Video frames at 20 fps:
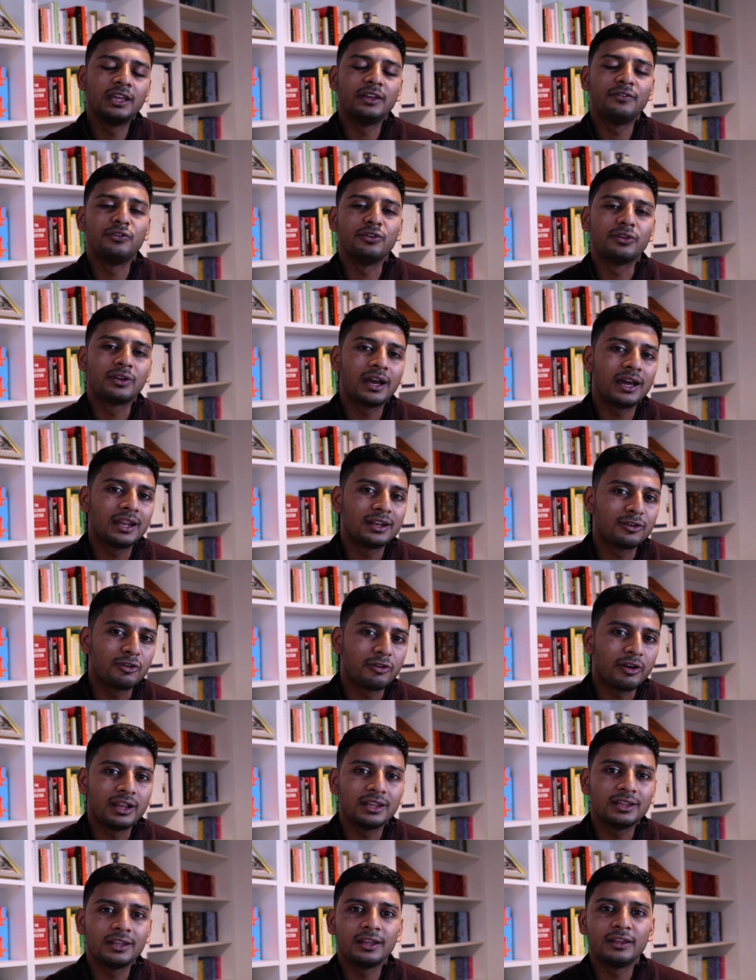If you can,
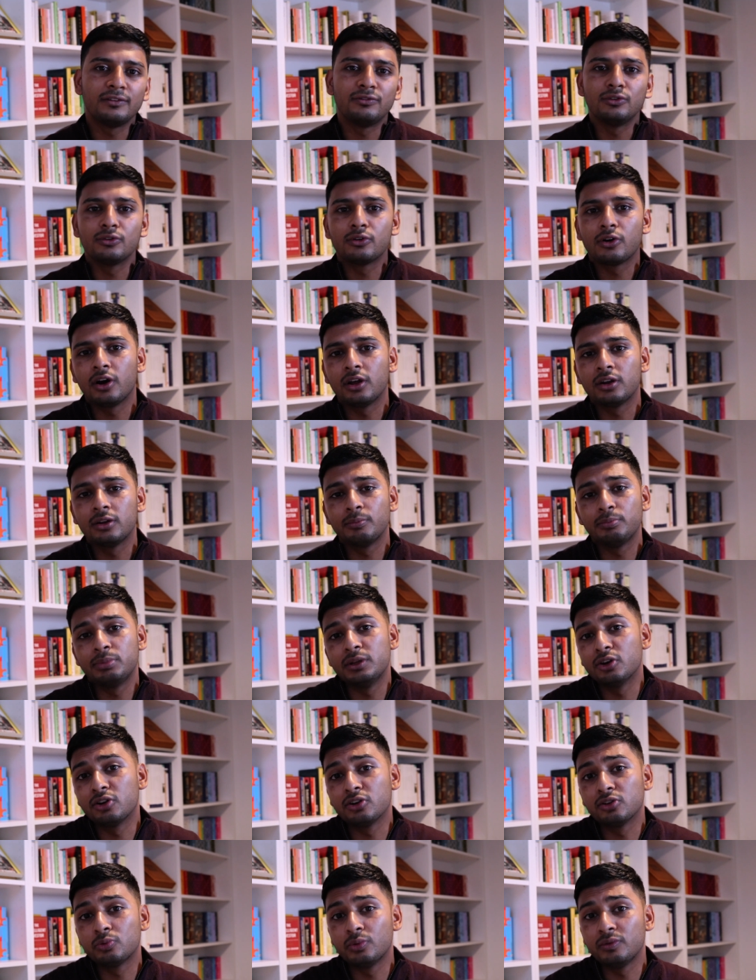great. If you can't, be
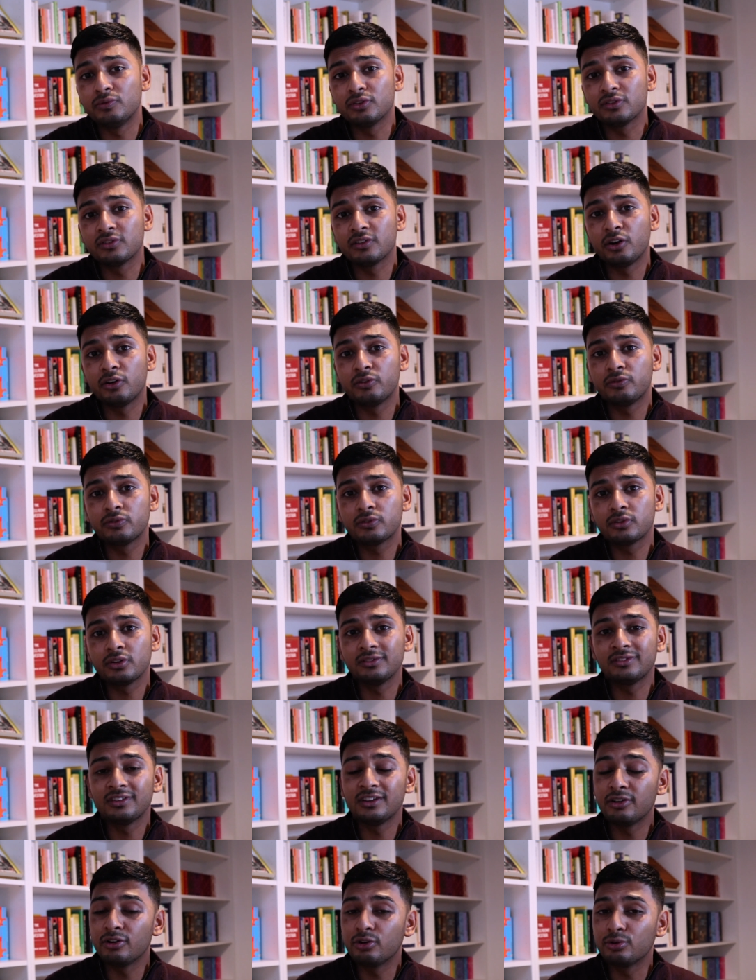honest with yourself,
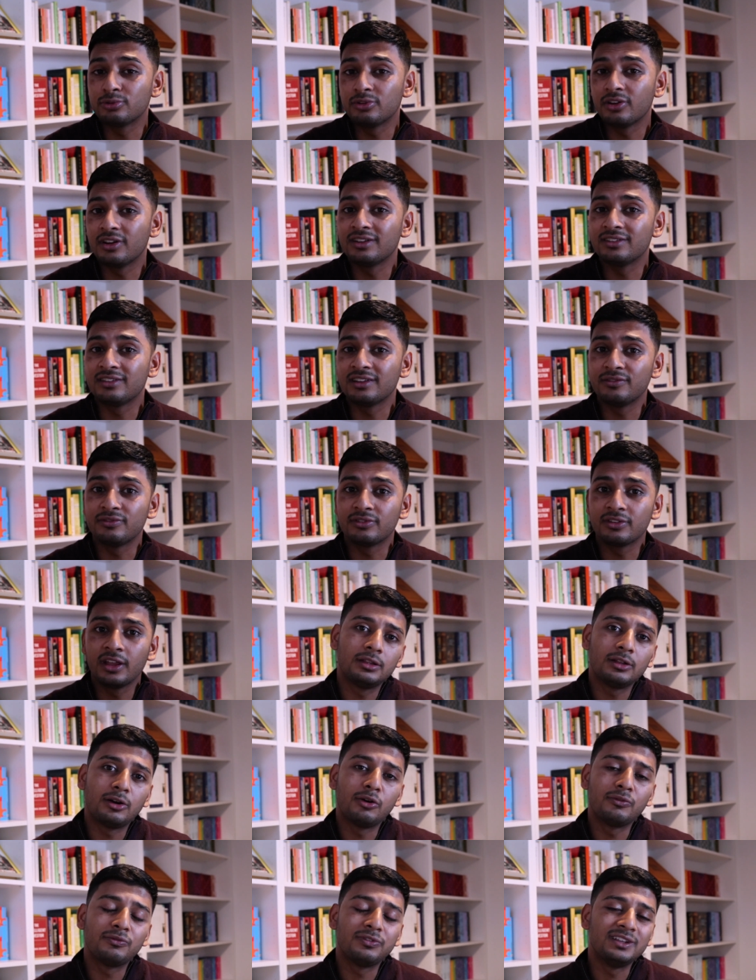consider alternatives.
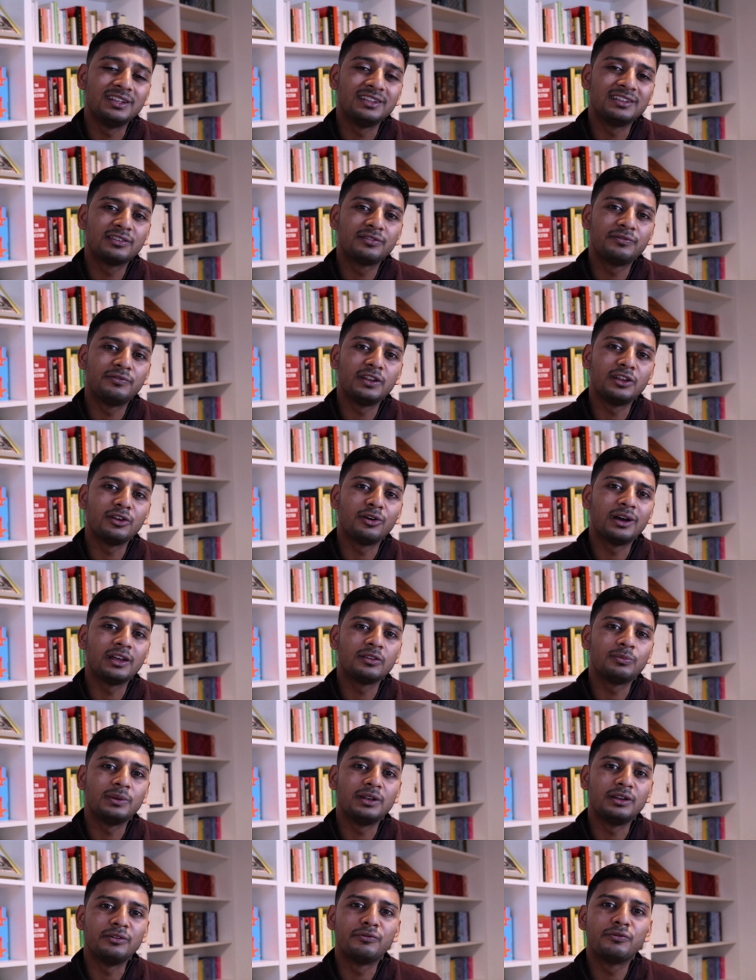Hopefully this video has
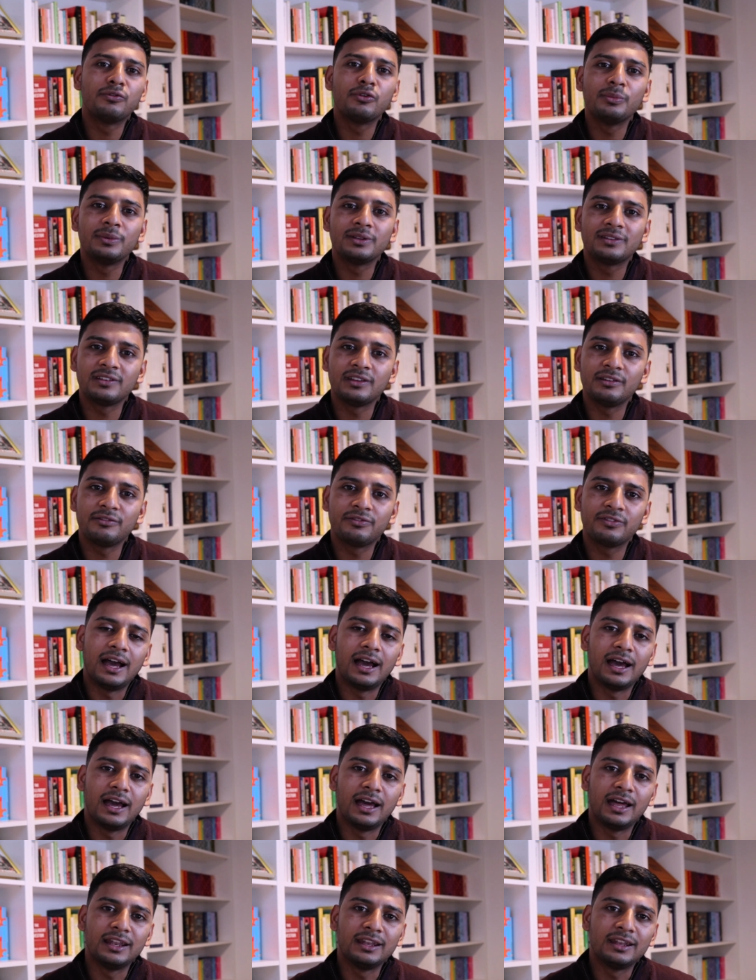been informative
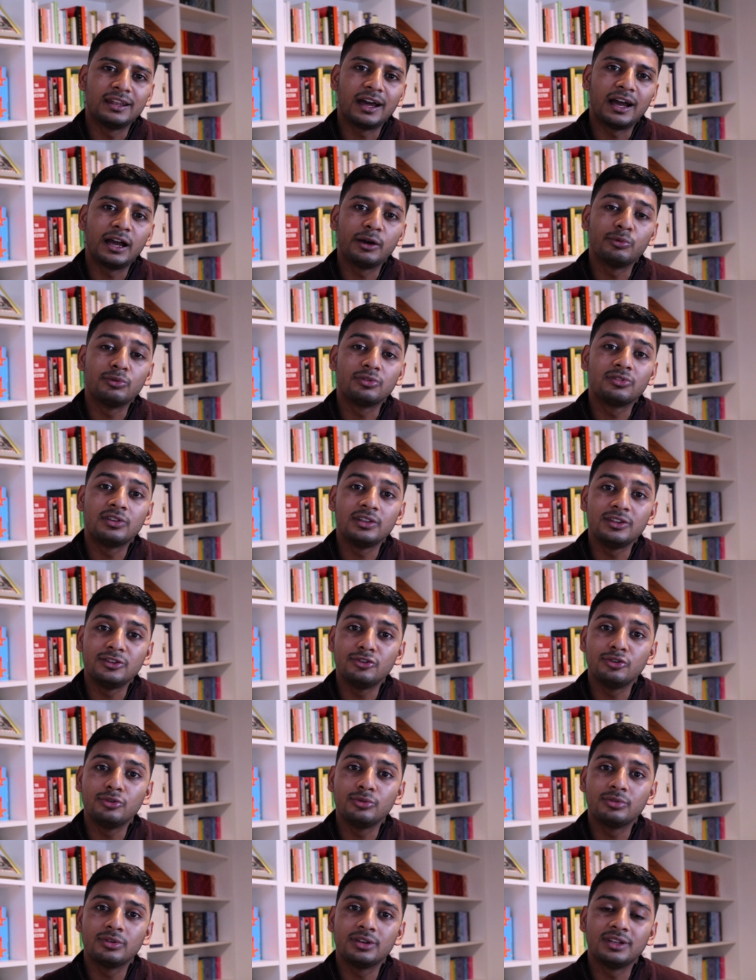and I will see
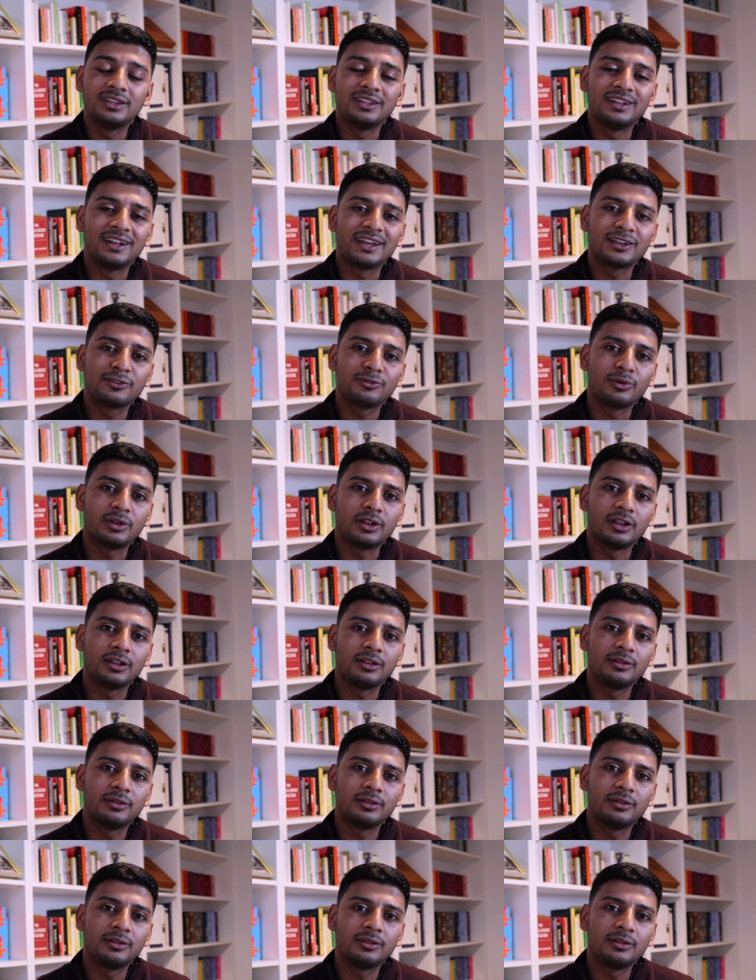you in the next one.